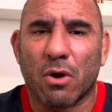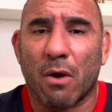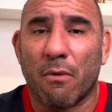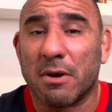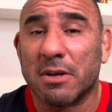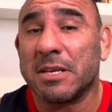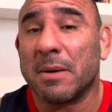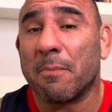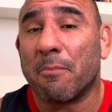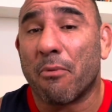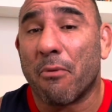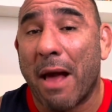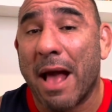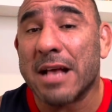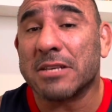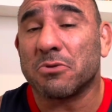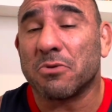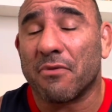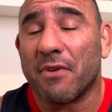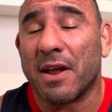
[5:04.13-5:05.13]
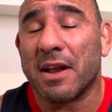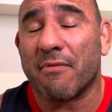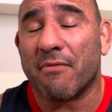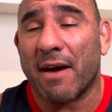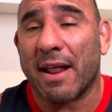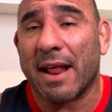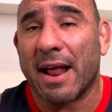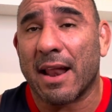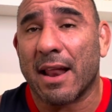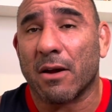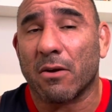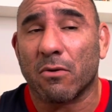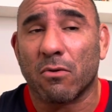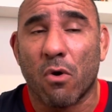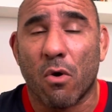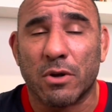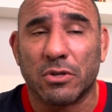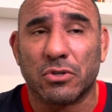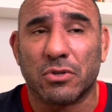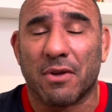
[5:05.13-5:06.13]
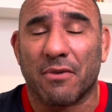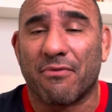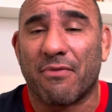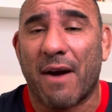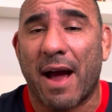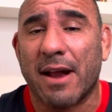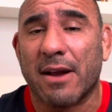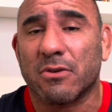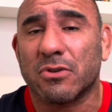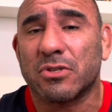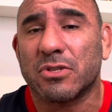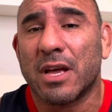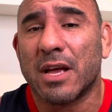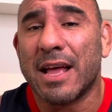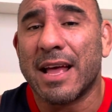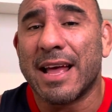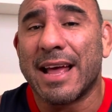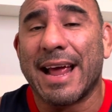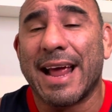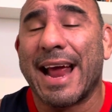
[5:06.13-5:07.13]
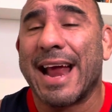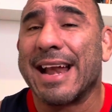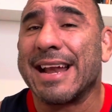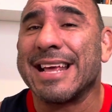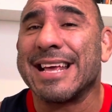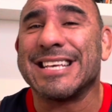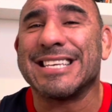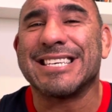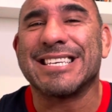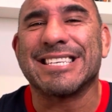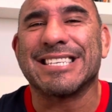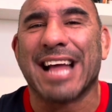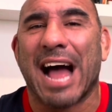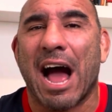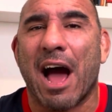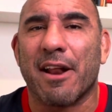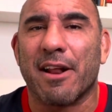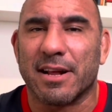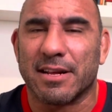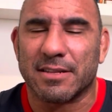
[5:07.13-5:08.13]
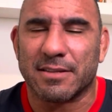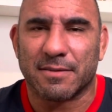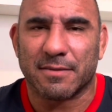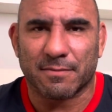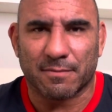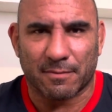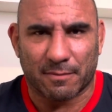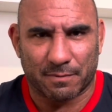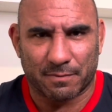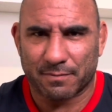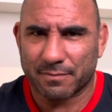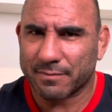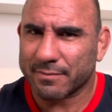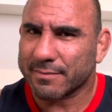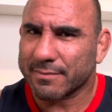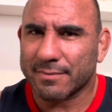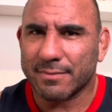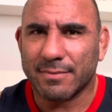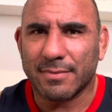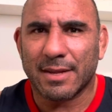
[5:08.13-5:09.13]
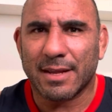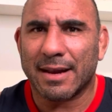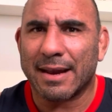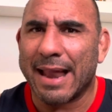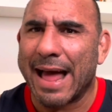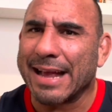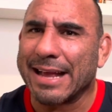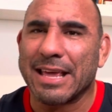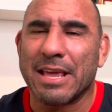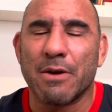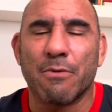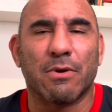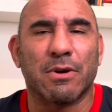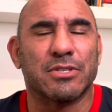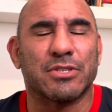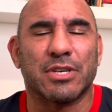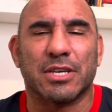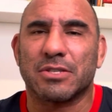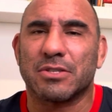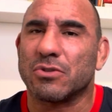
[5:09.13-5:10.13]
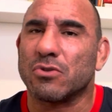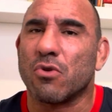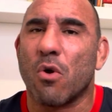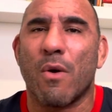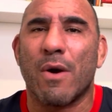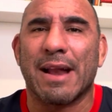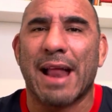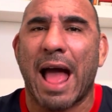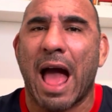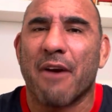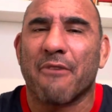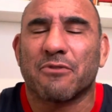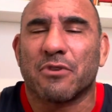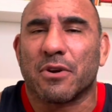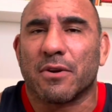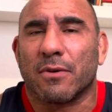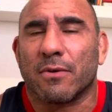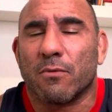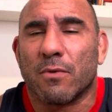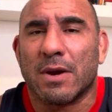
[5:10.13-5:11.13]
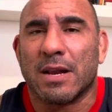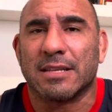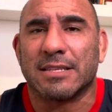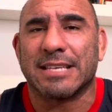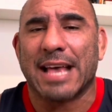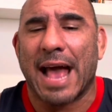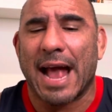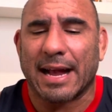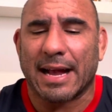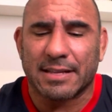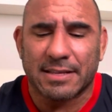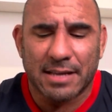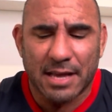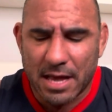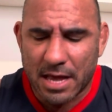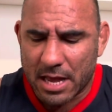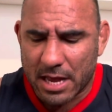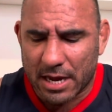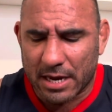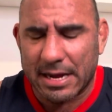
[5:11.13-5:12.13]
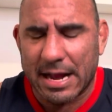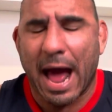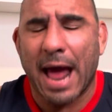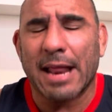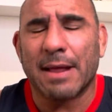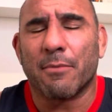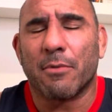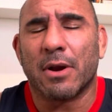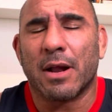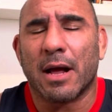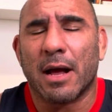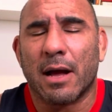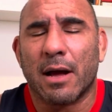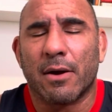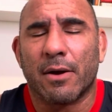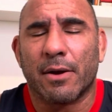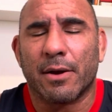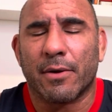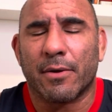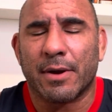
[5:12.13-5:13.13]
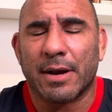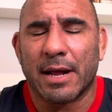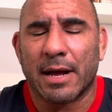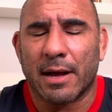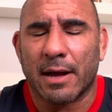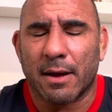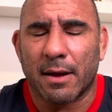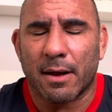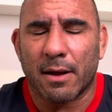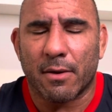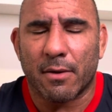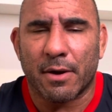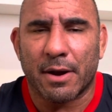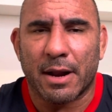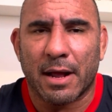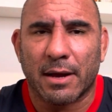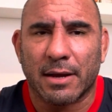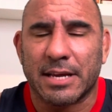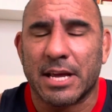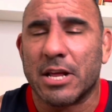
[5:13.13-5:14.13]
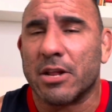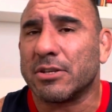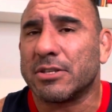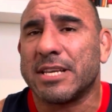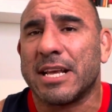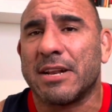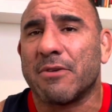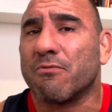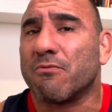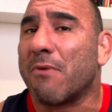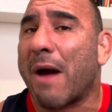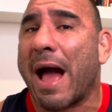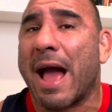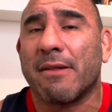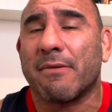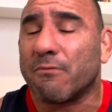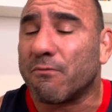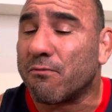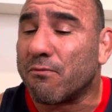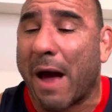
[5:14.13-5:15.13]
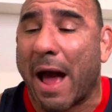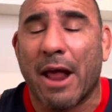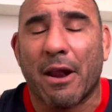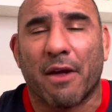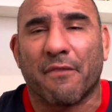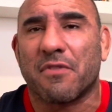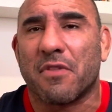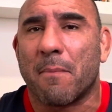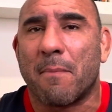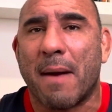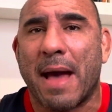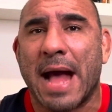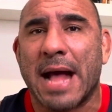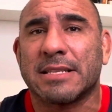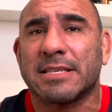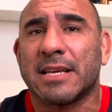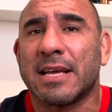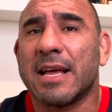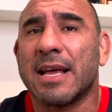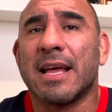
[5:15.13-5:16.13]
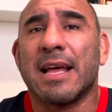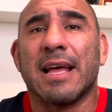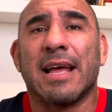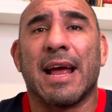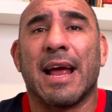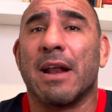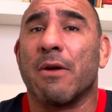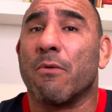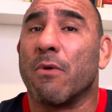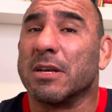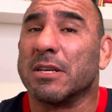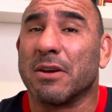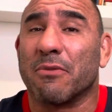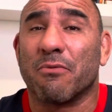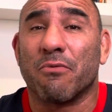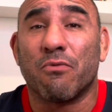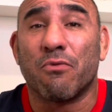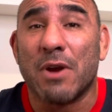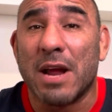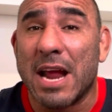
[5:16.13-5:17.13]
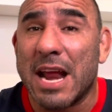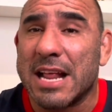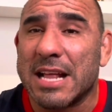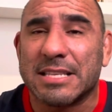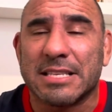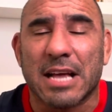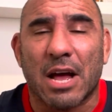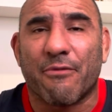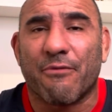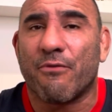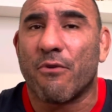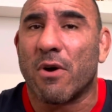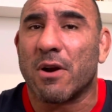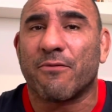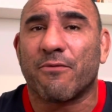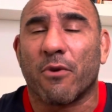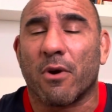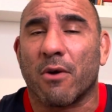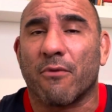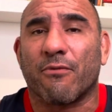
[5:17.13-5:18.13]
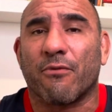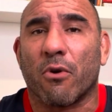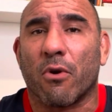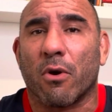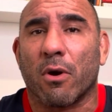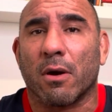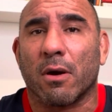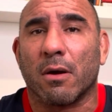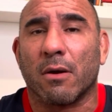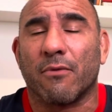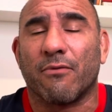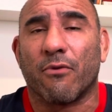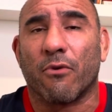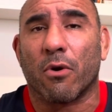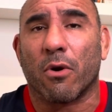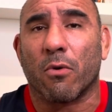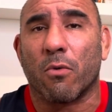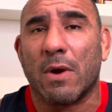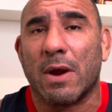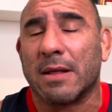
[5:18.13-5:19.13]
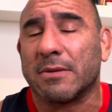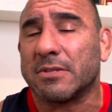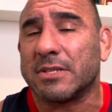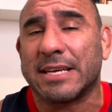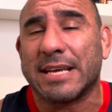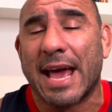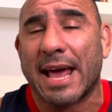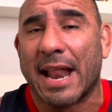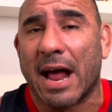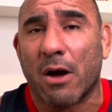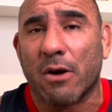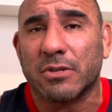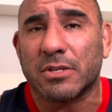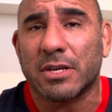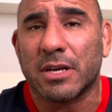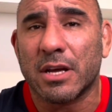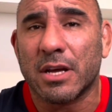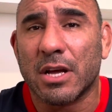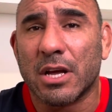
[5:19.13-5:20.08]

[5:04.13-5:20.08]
I was impressed with Andy Varela going to the finals. And he started, like, he was just going after Will Tackett, got him on a guillotine right off the bat. And it was a really tough one for Willen to get out.